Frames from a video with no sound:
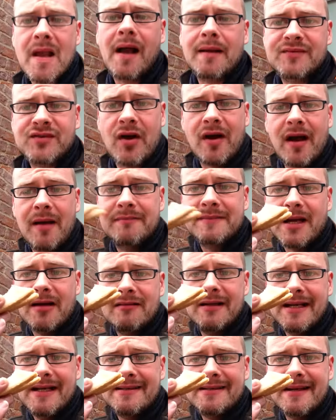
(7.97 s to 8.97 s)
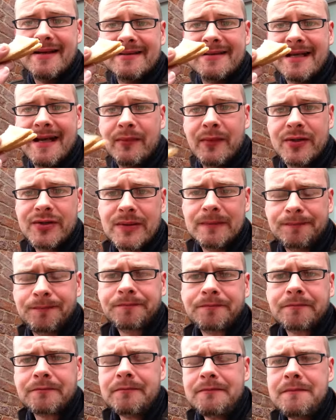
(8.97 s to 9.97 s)
Sorry, I'm currently eating a sandwich.
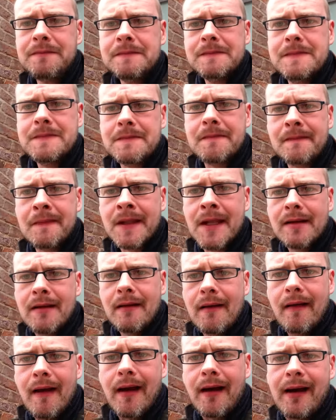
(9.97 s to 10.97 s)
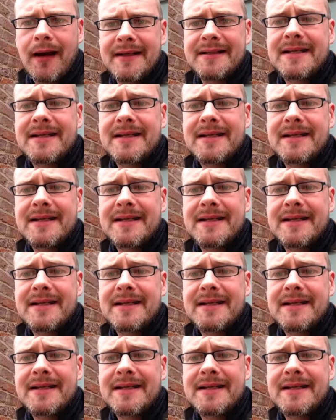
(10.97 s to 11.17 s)
I